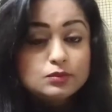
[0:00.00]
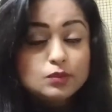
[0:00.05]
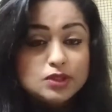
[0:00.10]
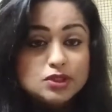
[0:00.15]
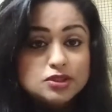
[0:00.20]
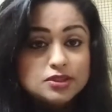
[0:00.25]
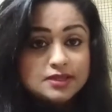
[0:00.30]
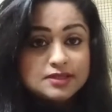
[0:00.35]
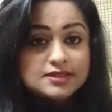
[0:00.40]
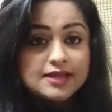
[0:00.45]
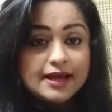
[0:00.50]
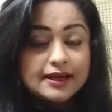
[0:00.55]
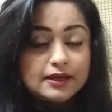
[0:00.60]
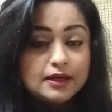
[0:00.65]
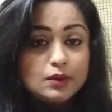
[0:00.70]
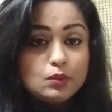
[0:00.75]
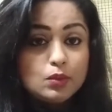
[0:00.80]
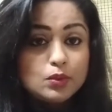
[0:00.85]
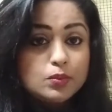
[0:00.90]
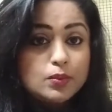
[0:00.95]
Which is
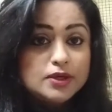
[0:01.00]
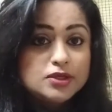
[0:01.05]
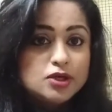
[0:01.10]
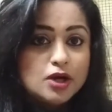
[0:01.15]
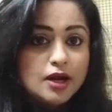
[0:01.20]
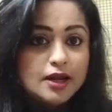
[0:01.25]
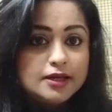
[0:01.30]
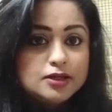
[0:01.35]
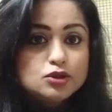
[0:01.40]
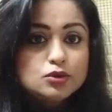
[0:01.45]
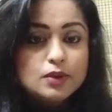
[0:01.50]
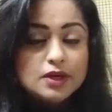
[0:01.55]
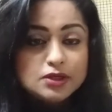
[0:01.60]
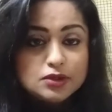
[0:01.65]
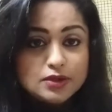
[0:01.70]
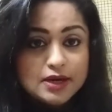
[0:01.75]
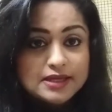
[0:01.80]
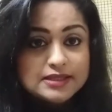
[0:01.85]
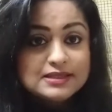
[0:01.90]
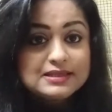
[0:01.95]
exactly what we're trying to
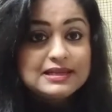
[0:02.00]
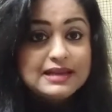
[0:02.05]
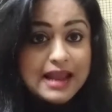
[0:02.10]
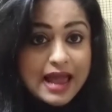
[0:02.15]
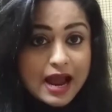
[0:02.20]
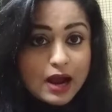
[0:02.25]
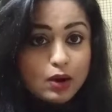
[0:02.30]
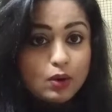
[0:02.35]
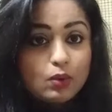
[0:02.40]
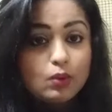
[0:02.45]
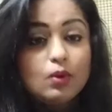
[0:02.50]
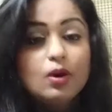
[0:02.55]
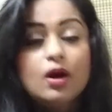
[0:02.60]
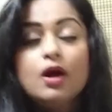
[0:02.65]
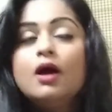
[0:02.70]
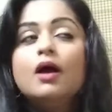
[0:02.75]
address now.